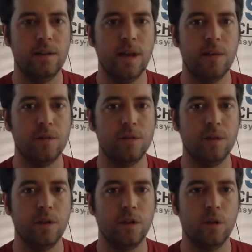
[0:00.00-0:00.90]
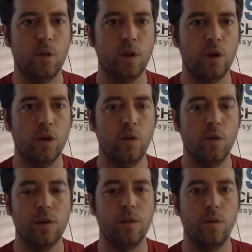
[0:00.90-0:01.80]
option that you're going to want to go
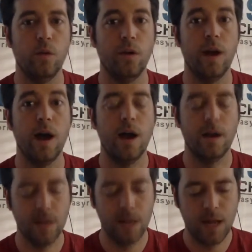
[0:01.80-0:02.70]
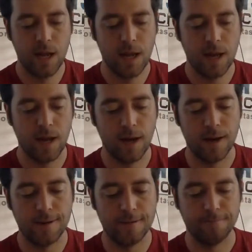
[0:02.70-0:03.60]
with or not.
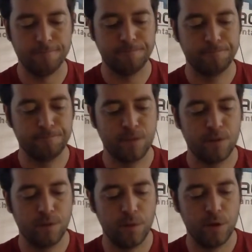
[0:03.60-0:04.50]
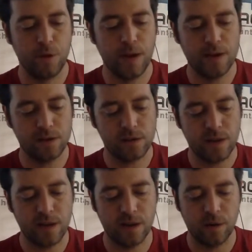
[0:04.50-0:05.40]
From the Newcastle
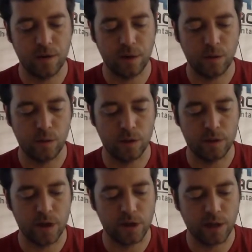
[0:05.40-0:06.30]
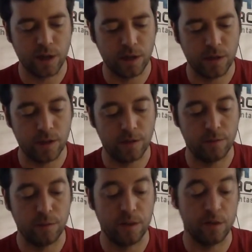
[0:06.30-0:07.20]
side, I don't think we're really touching anything. If
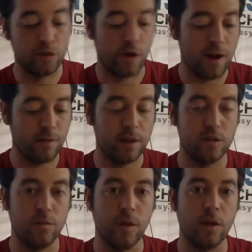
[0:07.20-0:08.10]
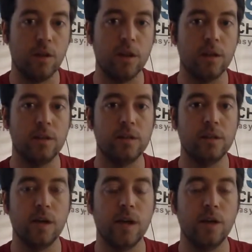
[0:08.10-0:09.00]
you play on Draftkings, you might look at
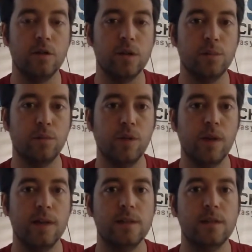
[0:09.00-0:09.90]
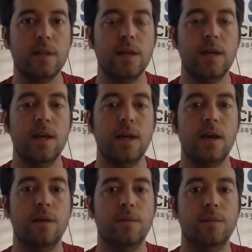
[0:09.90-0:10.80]
Ayoze Perez
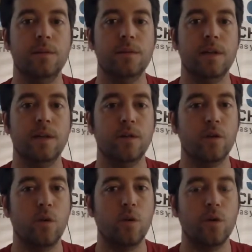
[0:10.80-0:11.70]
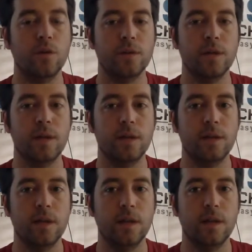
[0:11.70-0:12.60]
because he's taking their corners
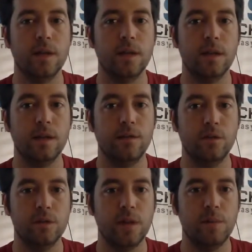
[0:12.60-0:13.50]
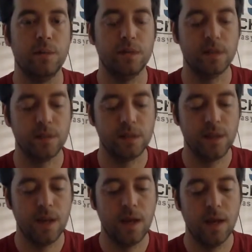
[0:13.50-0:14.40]
and a few set
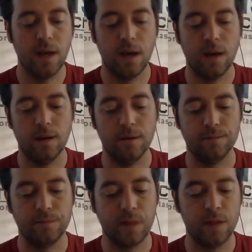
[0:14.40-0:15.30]
pieces. And